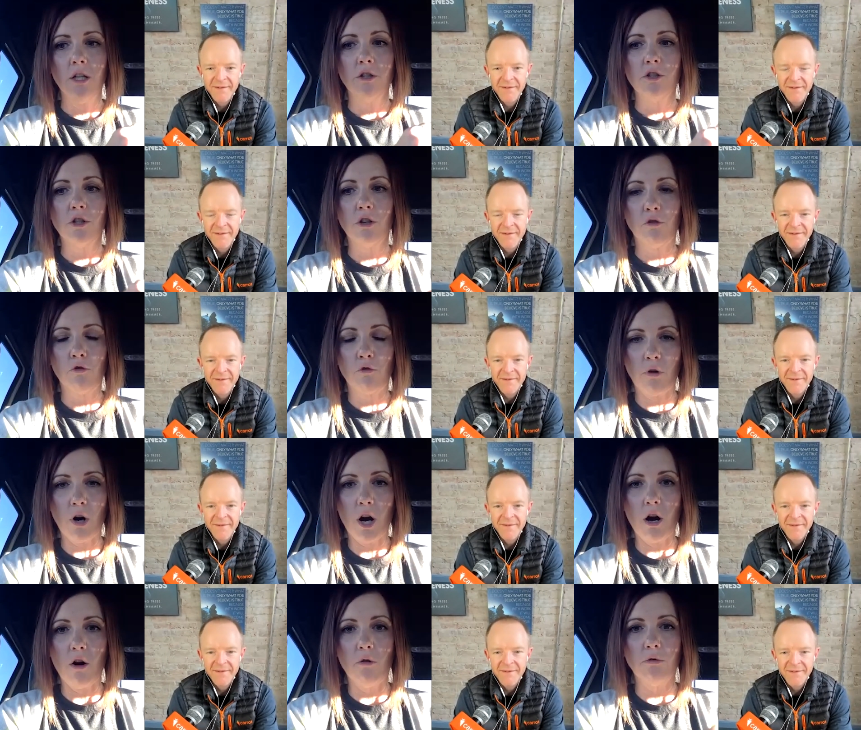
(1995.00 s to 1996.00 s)
Speaker 1: to
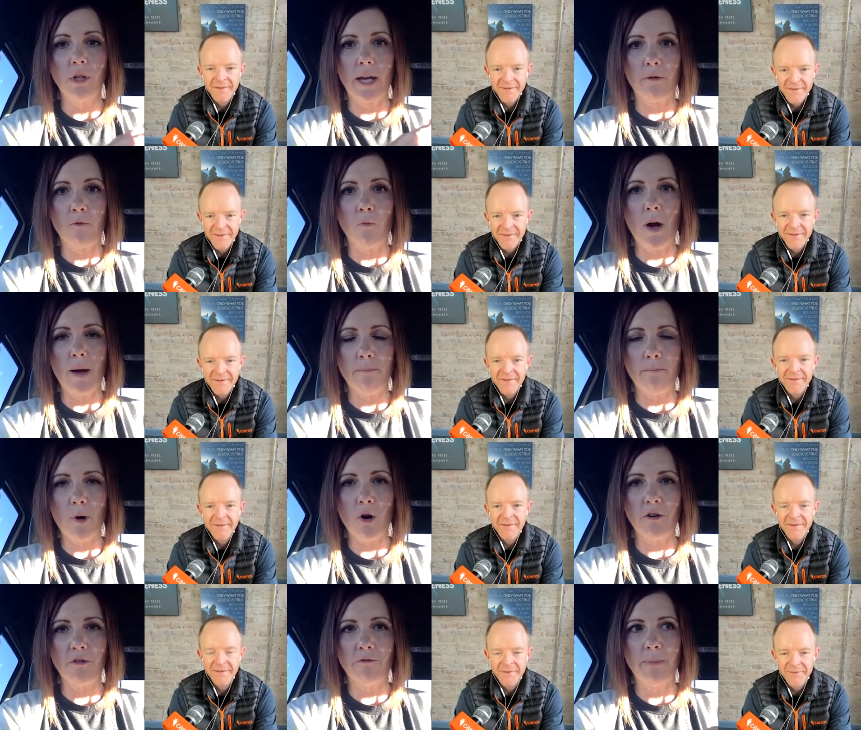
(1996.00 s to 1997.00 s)
grow? Like, what
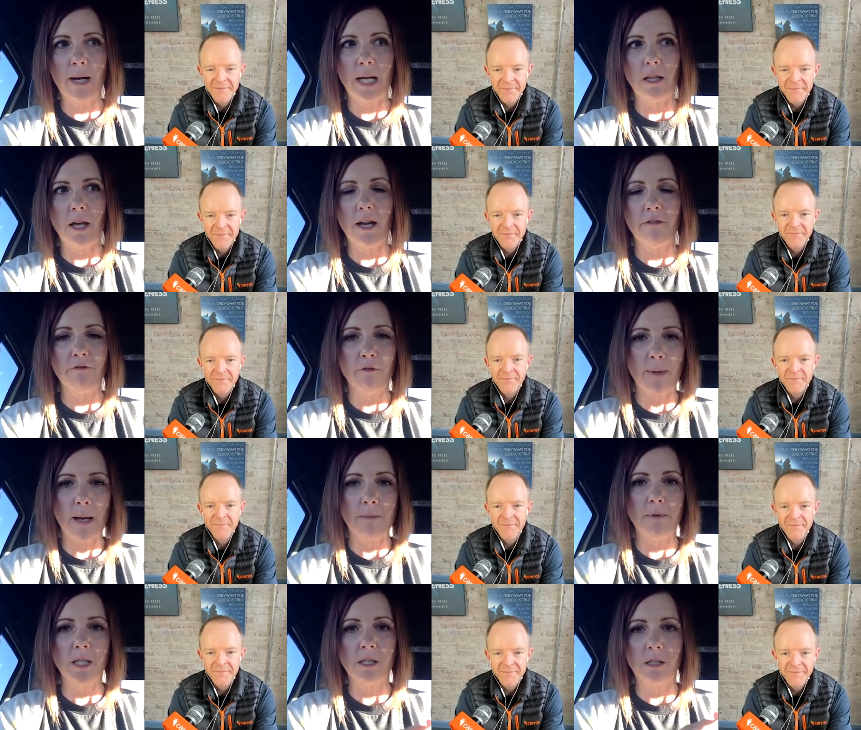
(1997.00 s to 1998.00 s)
part of my life or
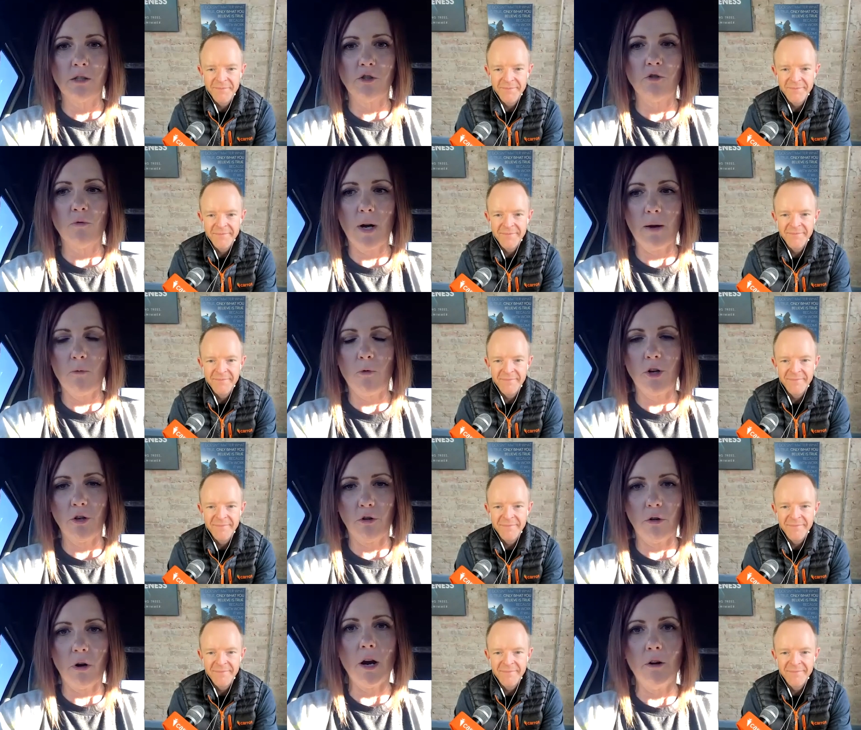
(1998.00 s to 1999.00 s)
my business do I want
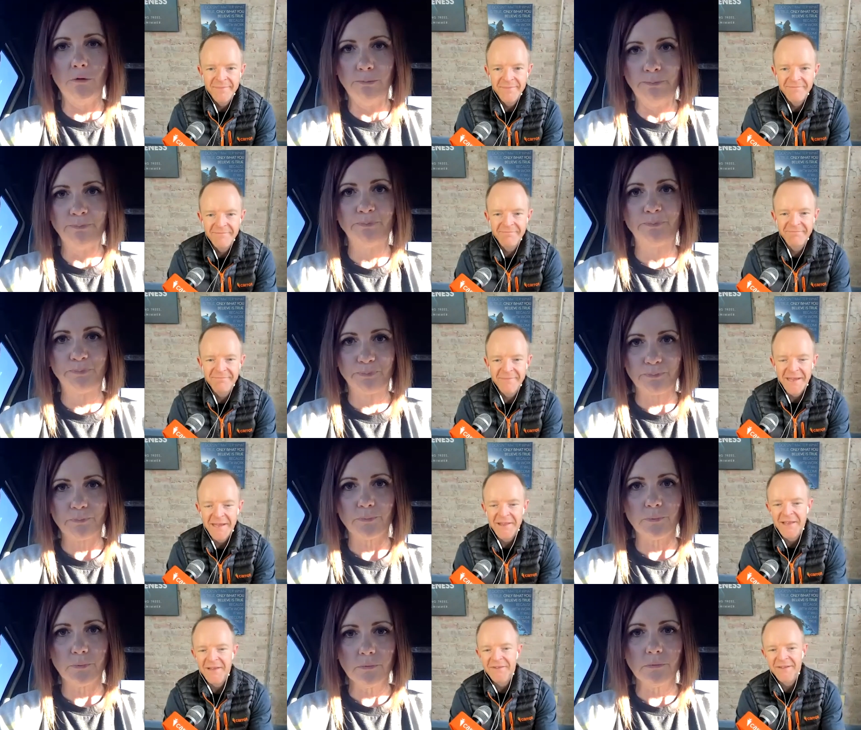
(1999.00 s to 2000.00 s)
to grow?
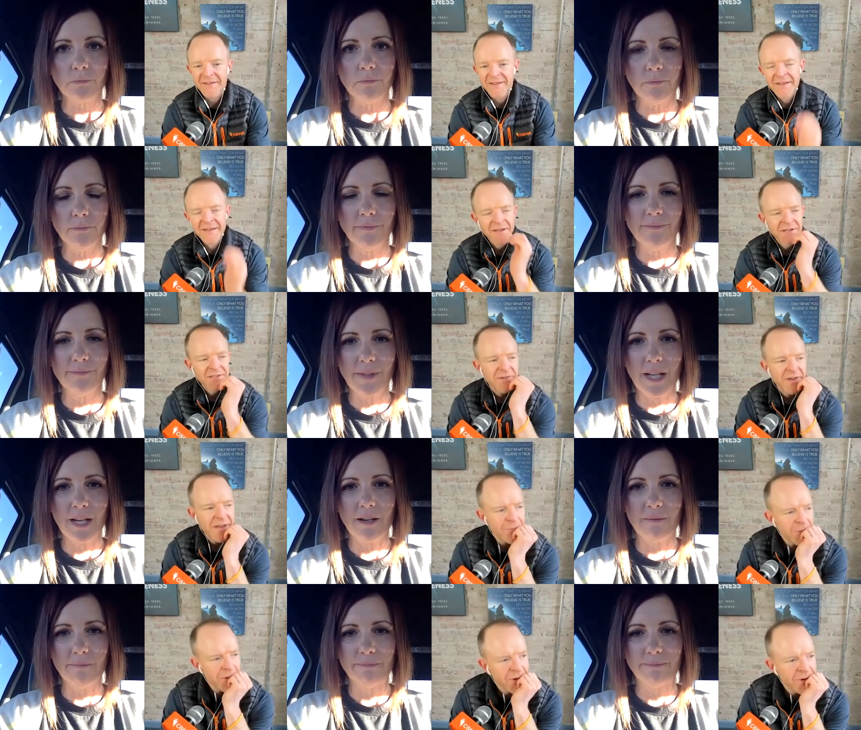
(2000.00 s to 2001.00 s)
I love it. So
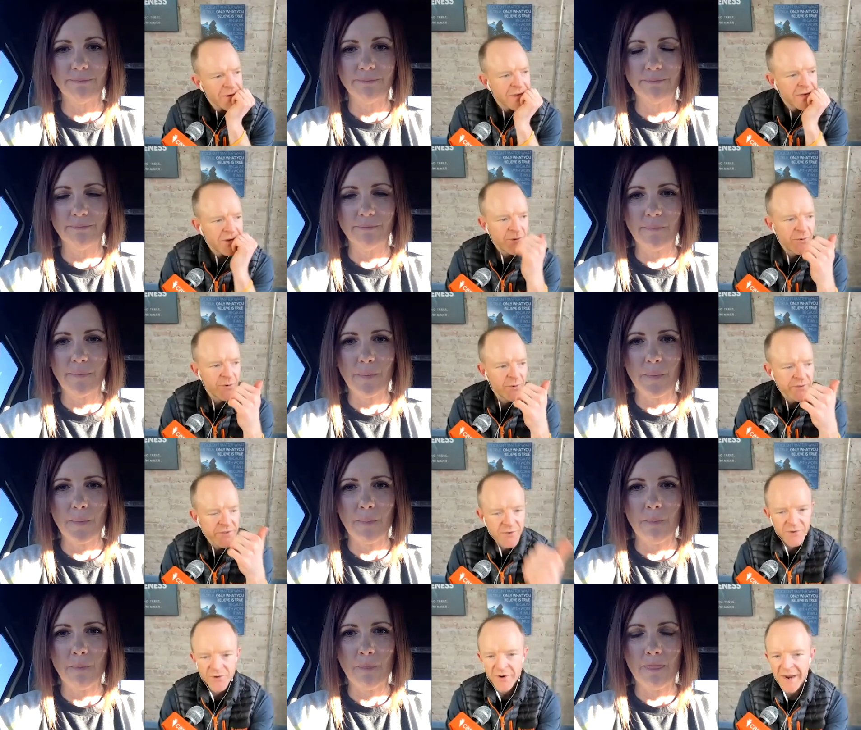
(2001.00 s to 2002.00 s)
Speaker 2: April, you
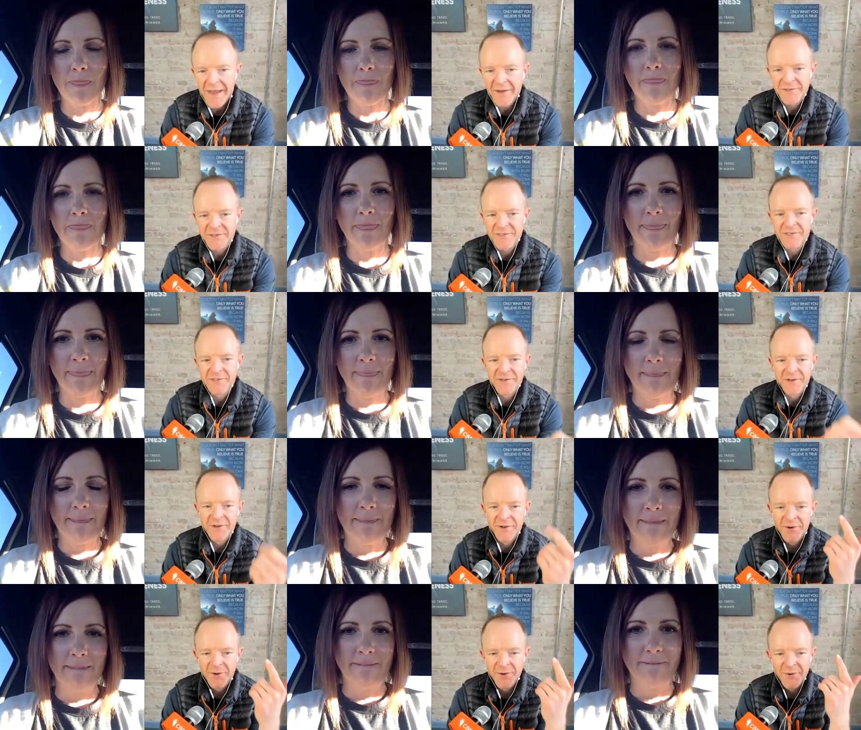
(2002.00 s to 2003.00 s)
sold your house,
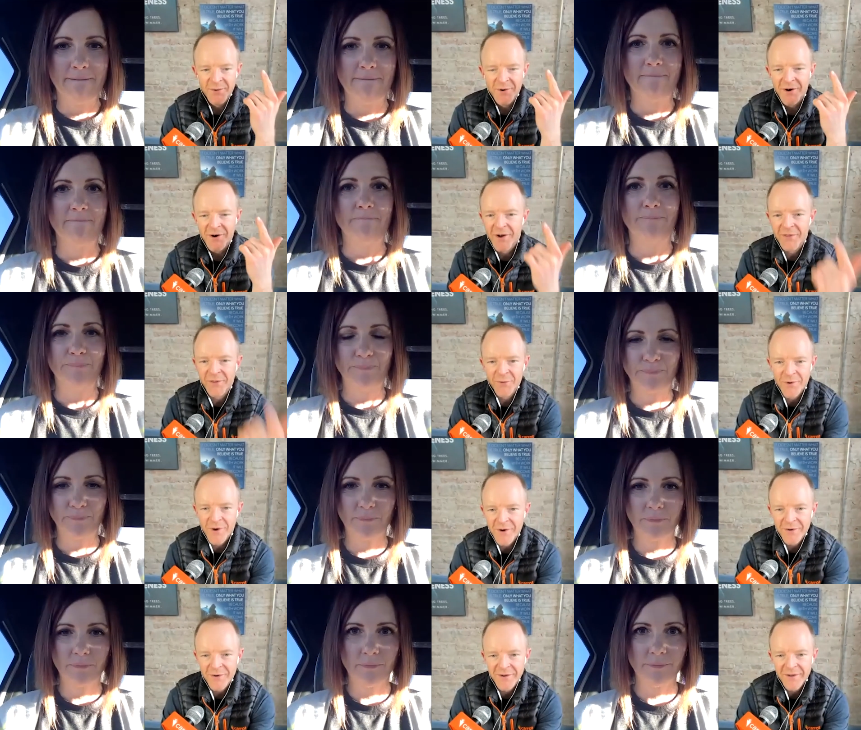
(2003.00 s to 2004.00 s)
you are on the
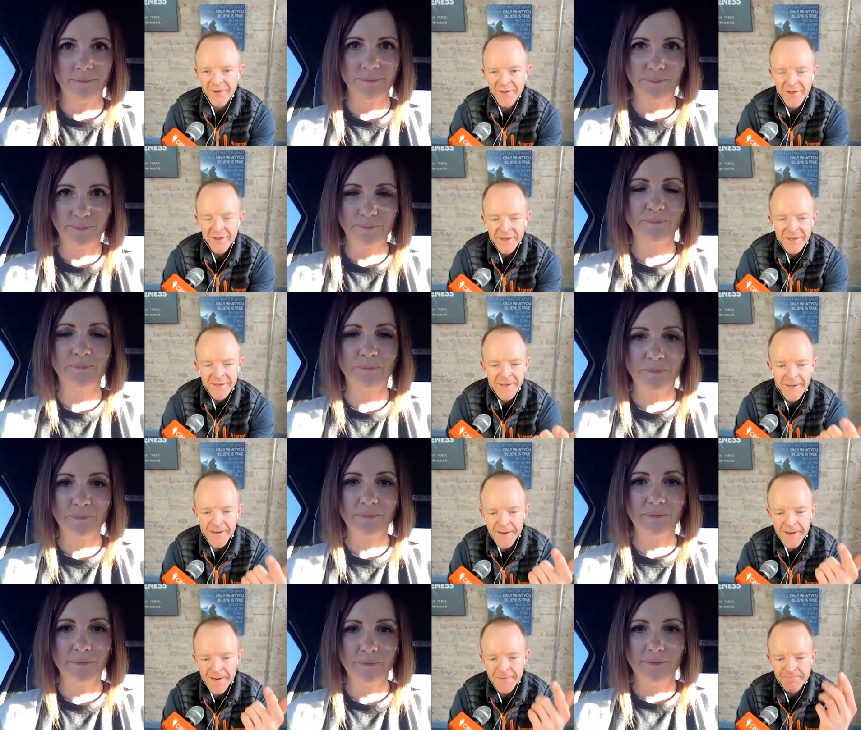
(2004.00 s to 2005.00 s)
road.
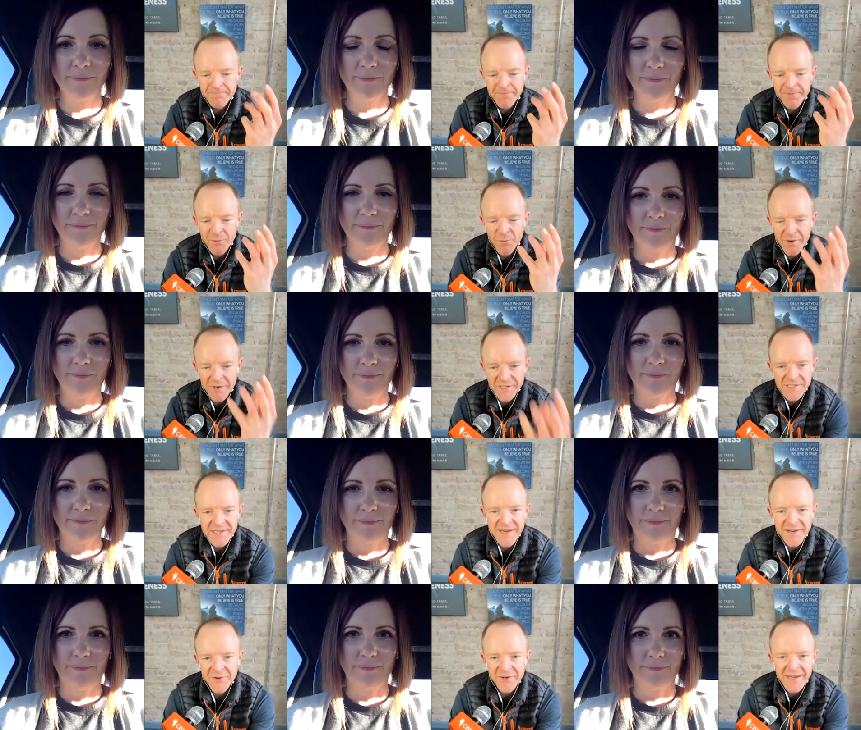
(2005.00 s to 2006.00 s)
We're going to
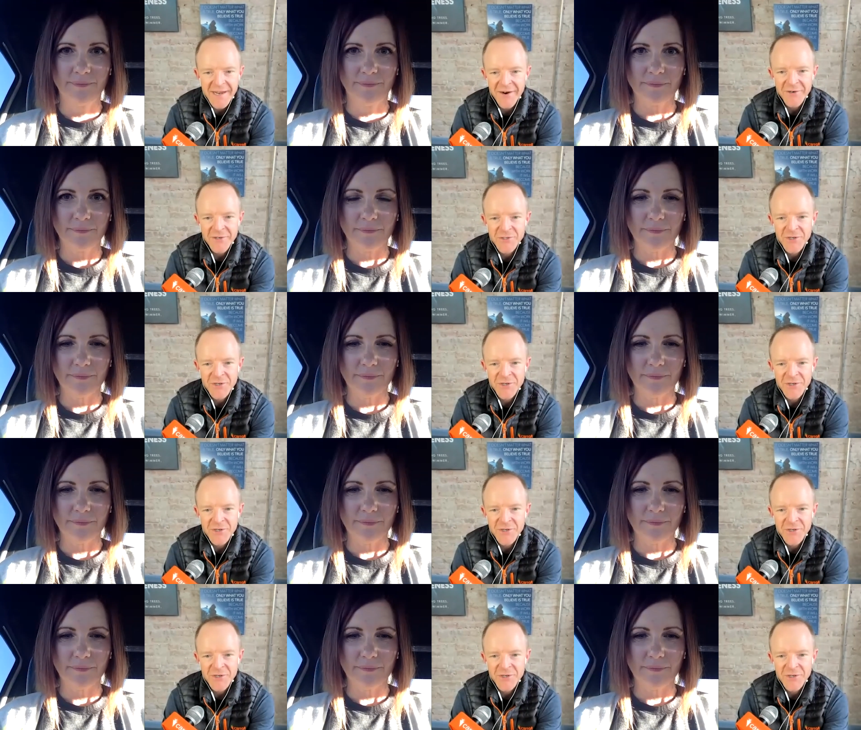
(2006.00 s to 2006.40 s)
send you a Carrot